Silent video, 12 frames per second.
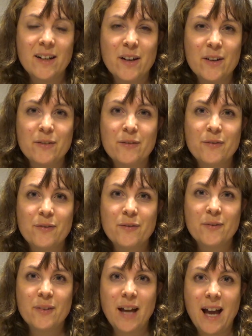of
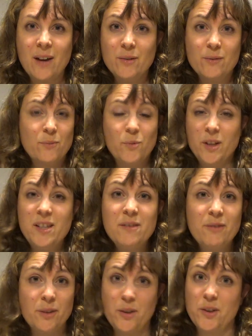how
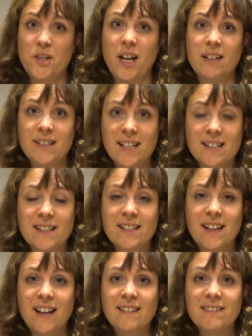wonderful your child
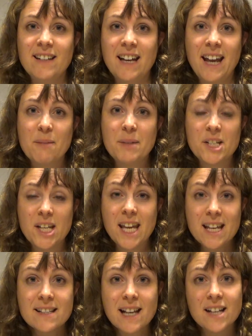is and how much
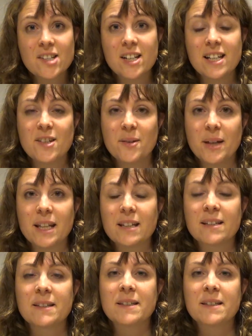he is actually doing.